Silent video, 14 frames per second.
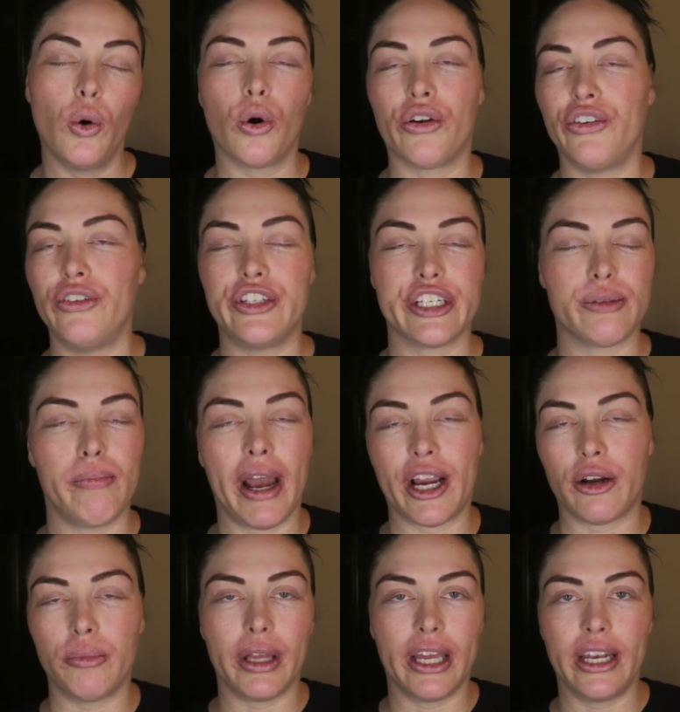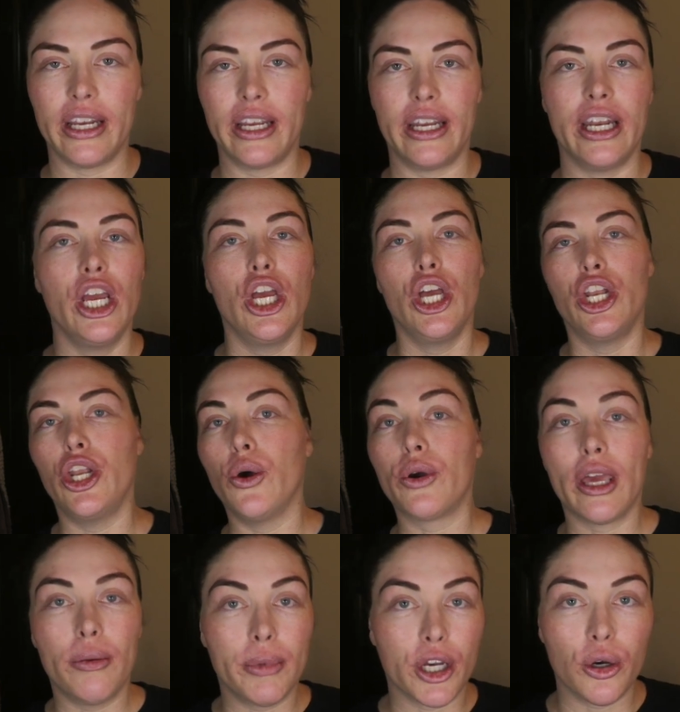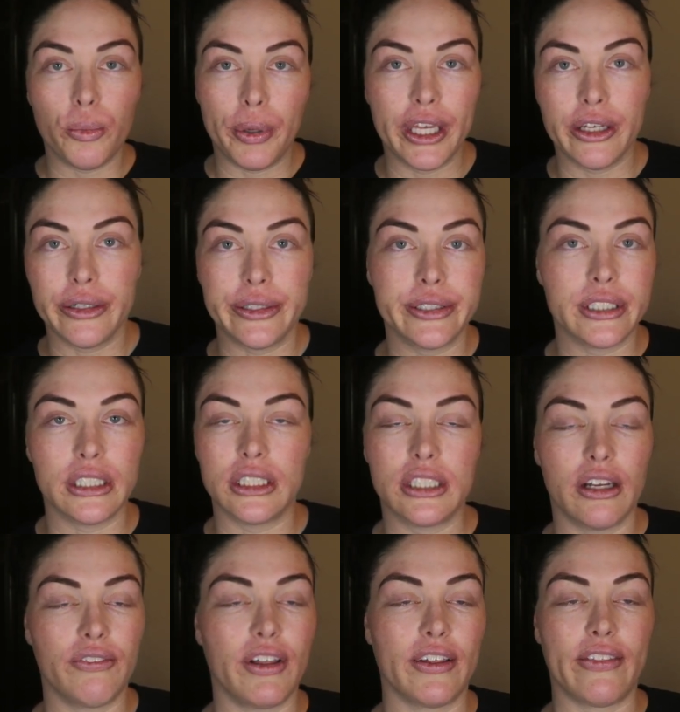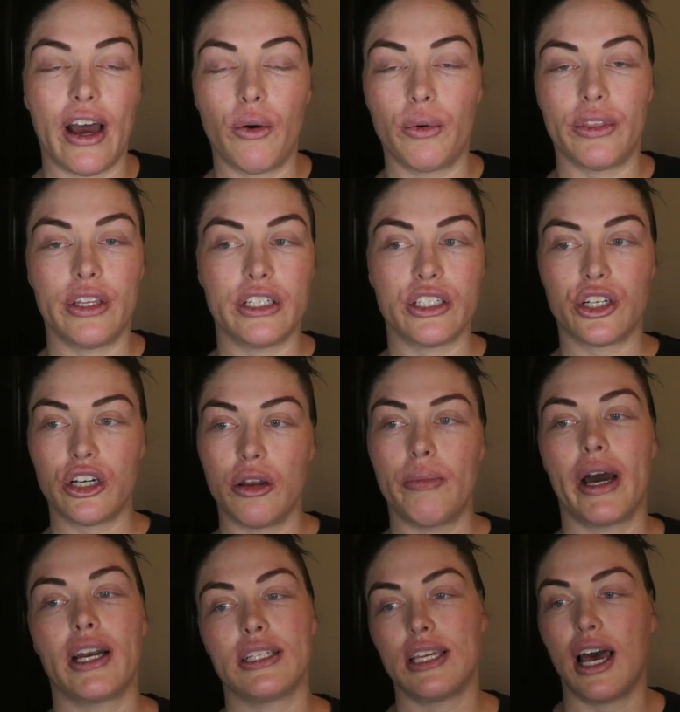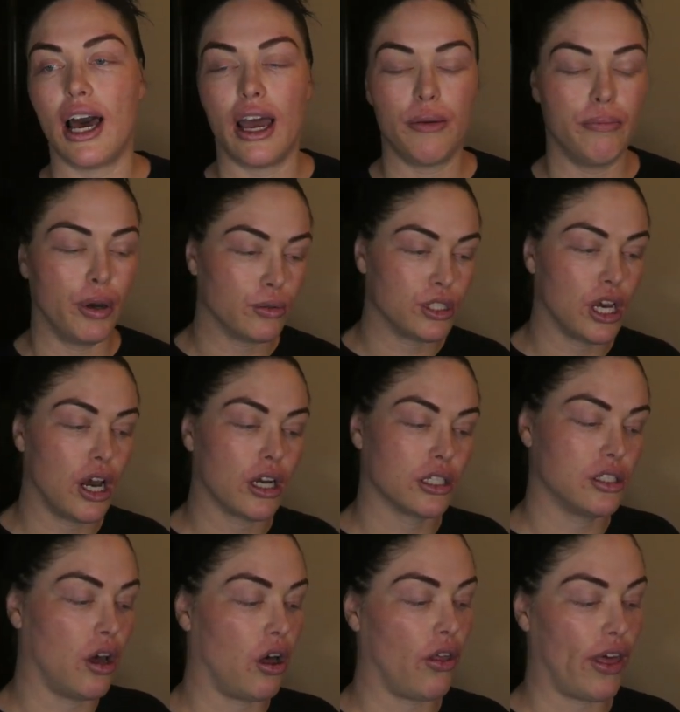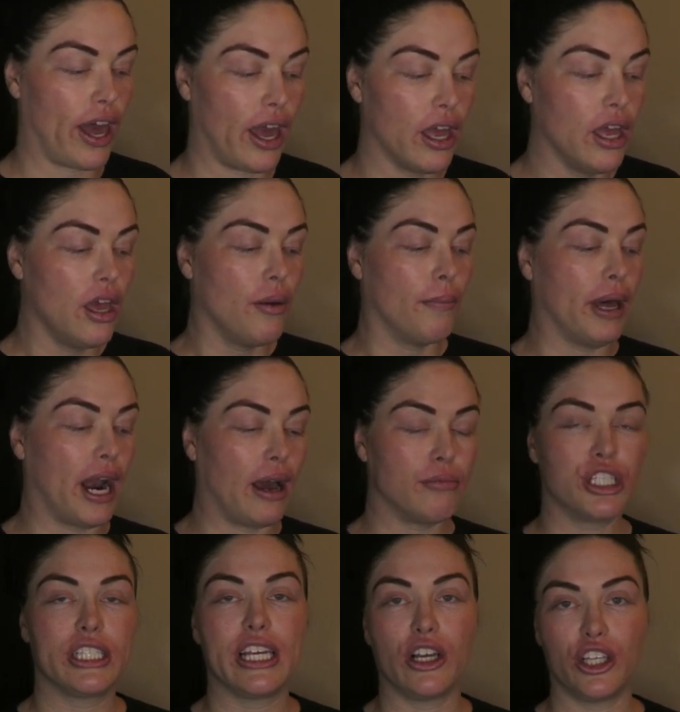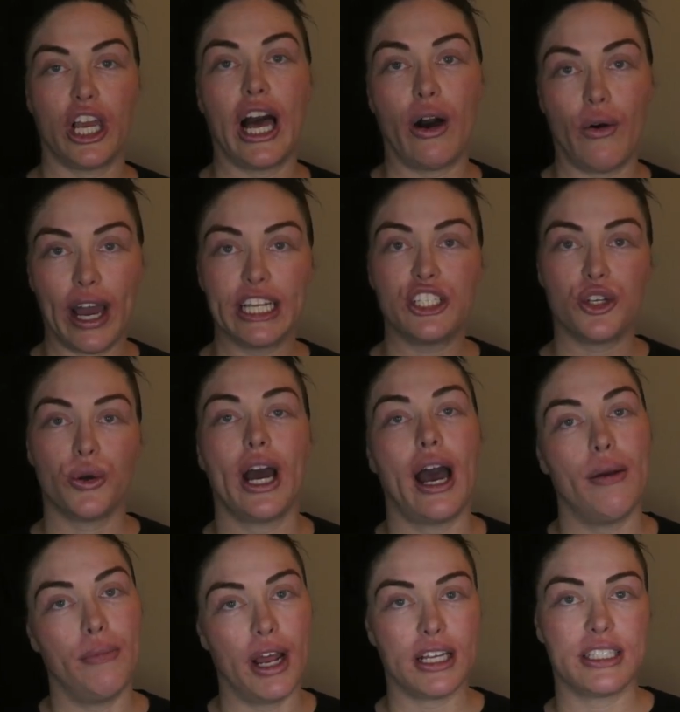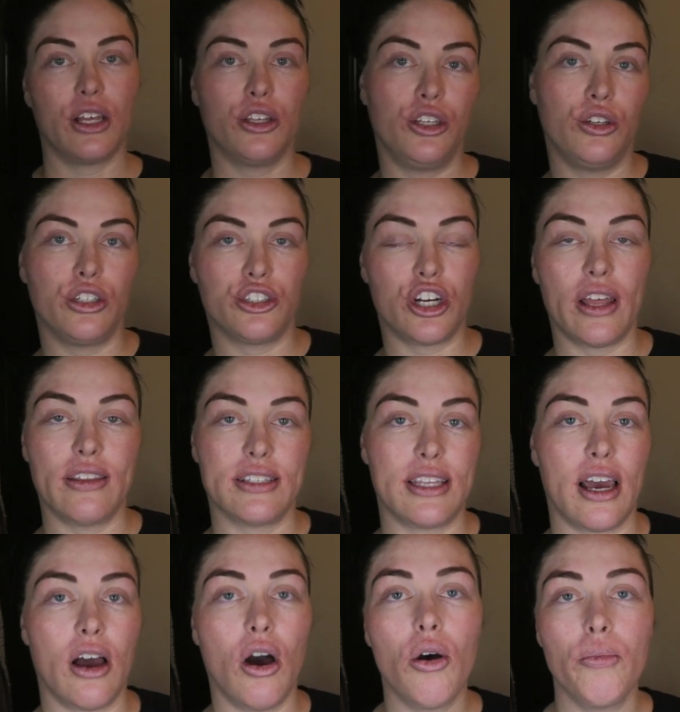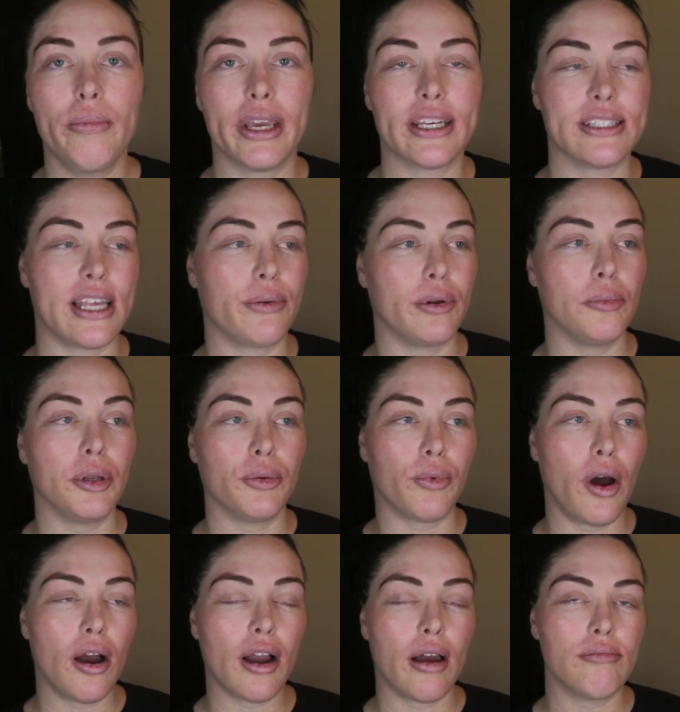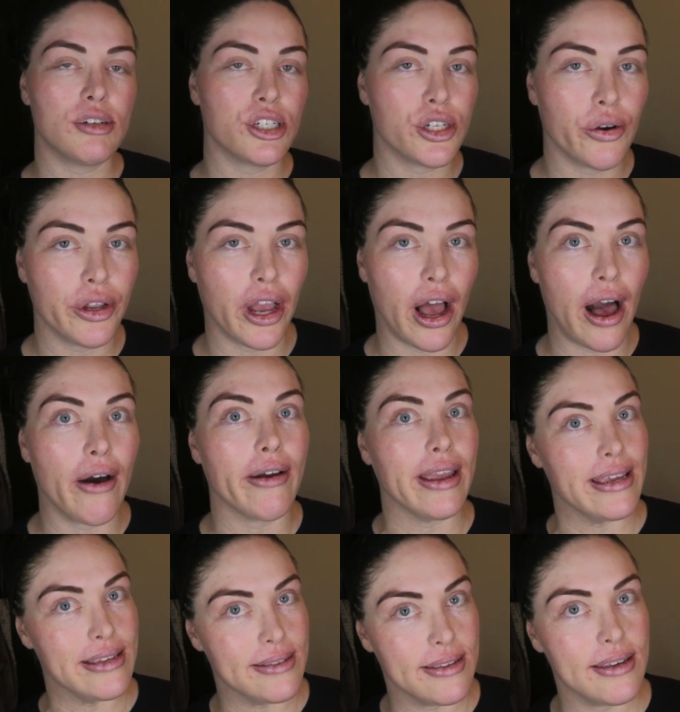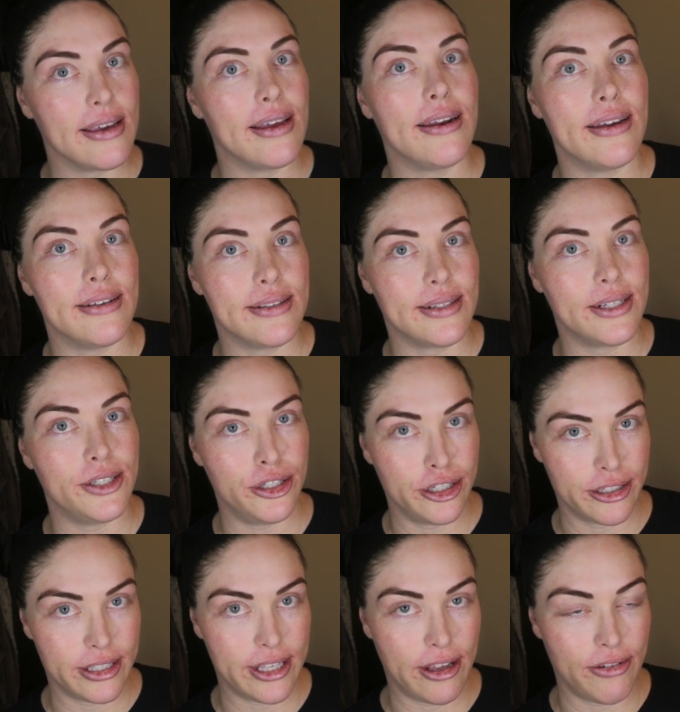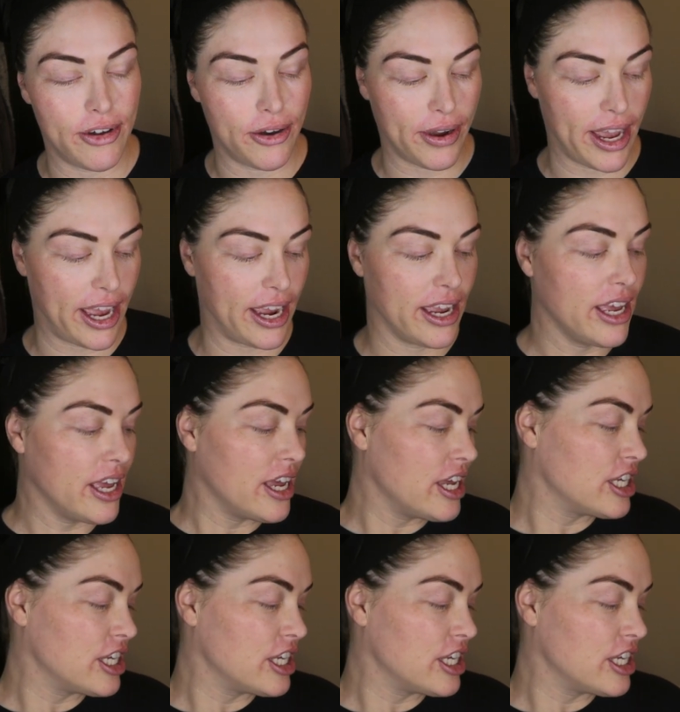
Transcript: Or if you just microbladed, no chemical pills and stuff like that within a certain amount of time, Botox, all that. But I'm just telling you how I do it. I'm not telling you to try this at home because that would be wrong. I'm just showing you how easy it is to do yourself, okay?